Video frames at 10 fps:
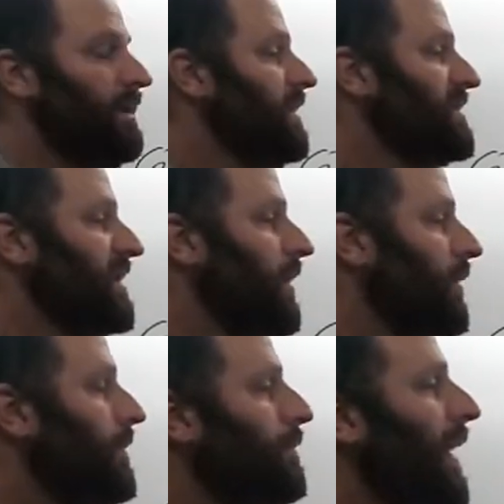
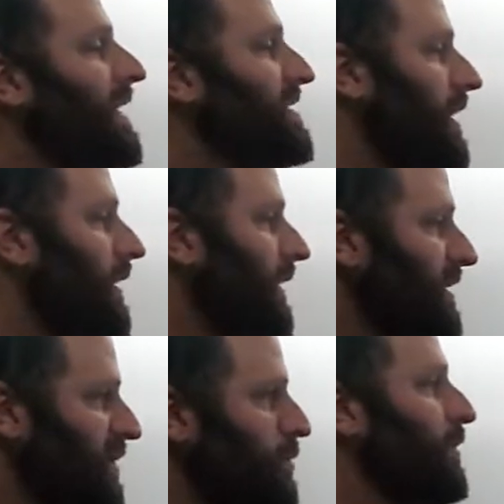So basically,
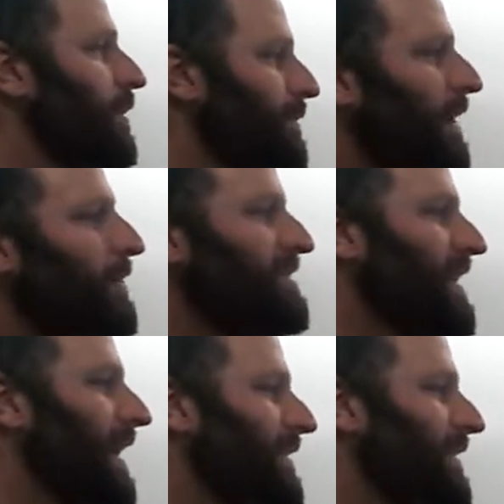superimposed on